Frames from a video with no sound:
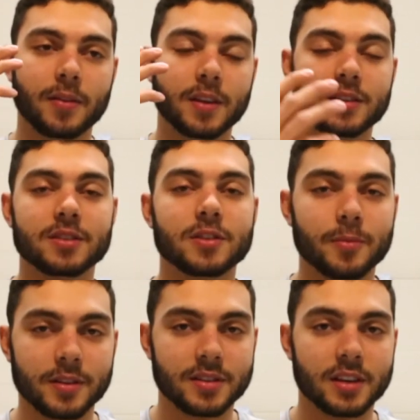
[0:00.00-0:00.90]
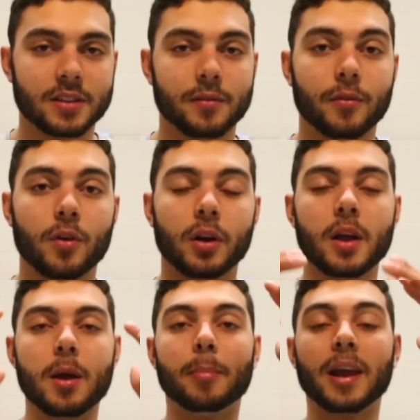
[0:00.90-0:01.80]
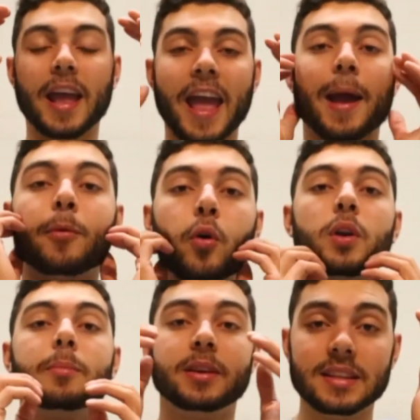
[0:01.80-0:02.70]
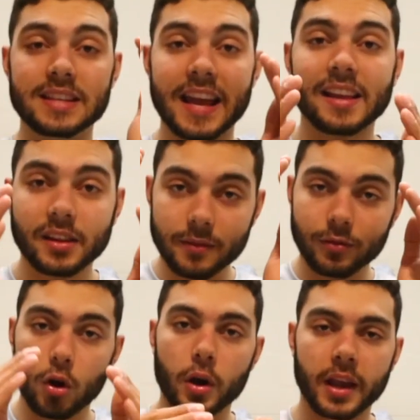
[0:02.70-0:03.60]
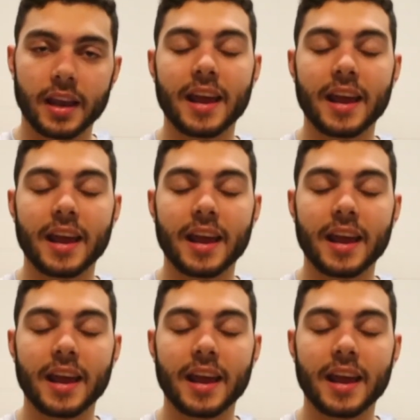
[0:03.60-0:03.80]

This is just my sixth vlog, but I am going to be daily vlogging,